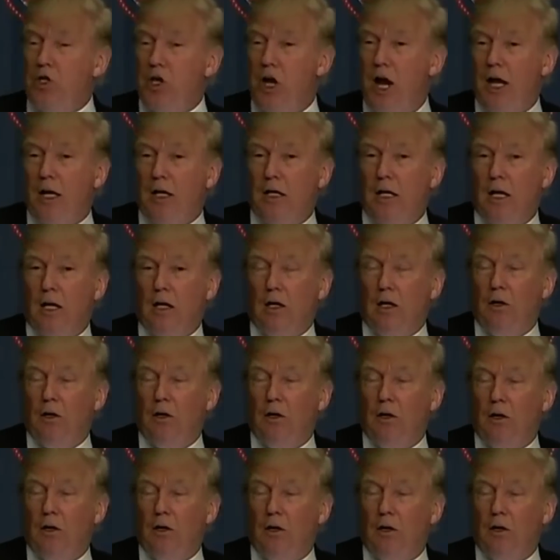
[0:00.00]
Jack
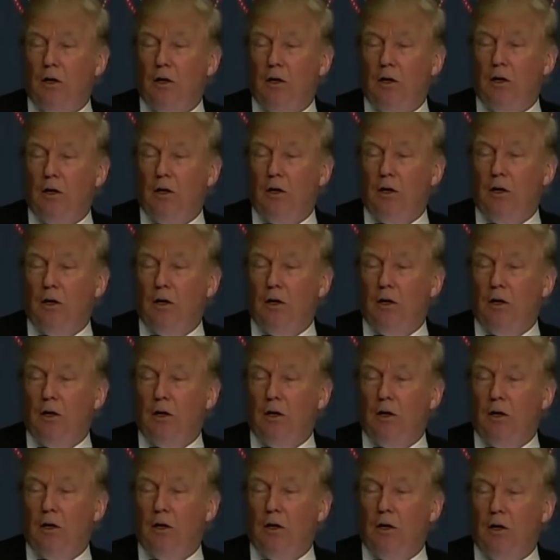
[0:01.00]
Nicklaus and, many,
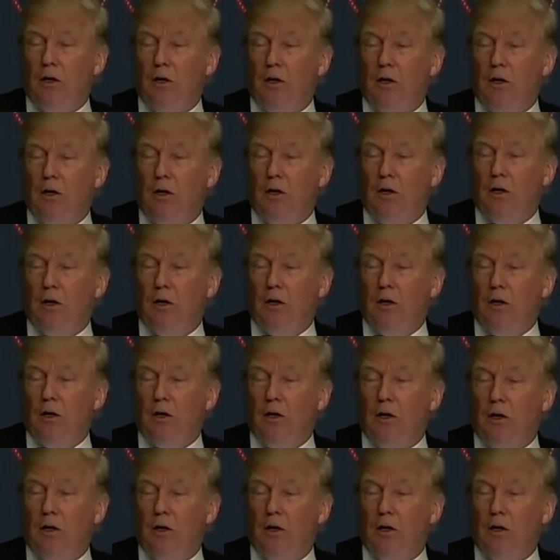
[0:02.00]
many iterations.